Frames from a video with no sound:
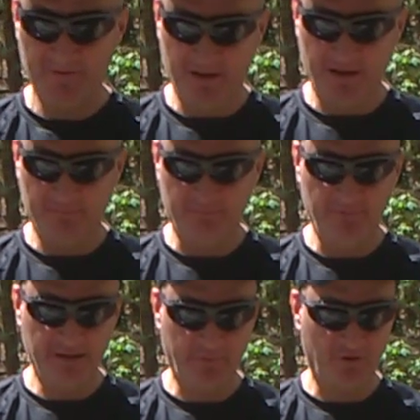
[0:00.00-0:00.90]
Um,
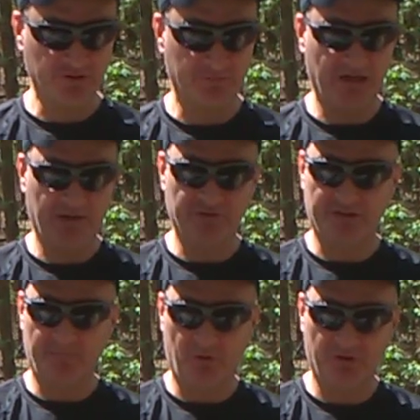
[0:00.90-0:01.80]
me personally probably use
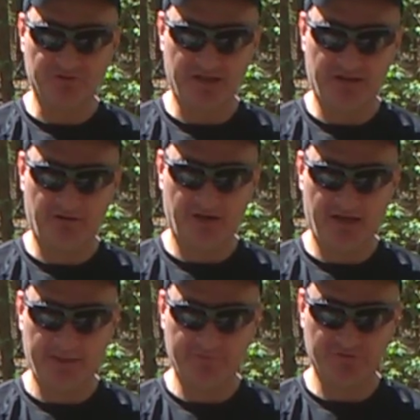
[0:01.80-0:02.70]
like a Maris Otter hop,